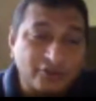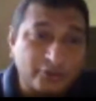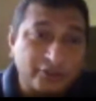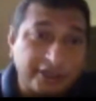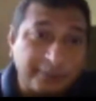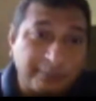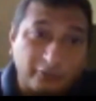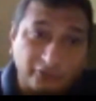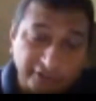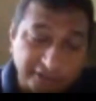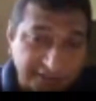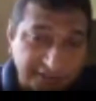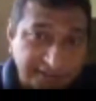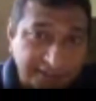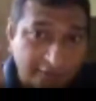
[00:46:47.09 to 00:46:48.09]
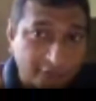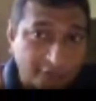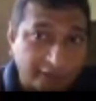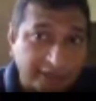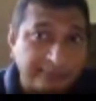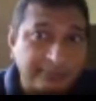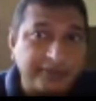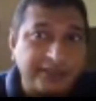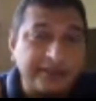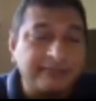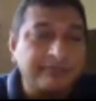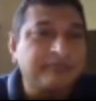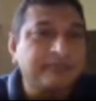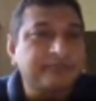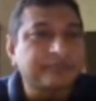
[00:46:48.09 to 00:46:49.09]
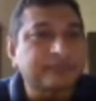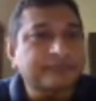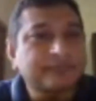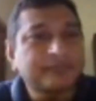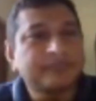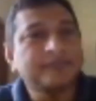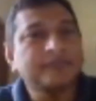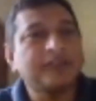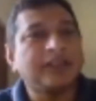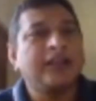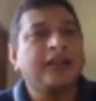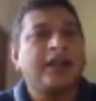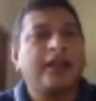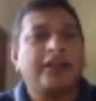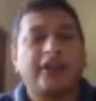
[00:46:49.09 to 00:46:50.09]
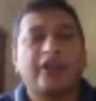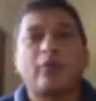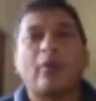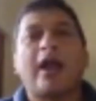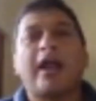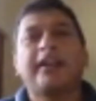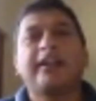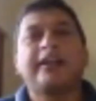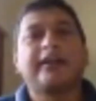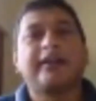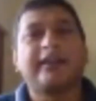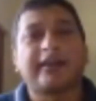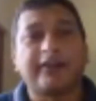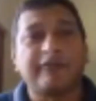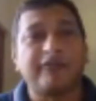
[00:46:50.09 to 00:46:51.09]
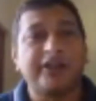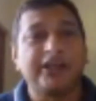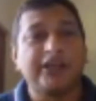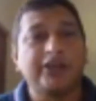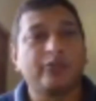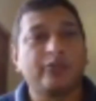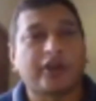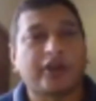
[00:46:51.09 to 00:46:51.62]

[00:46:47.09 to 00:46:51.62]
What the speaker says: So the depositors have to keep the required review,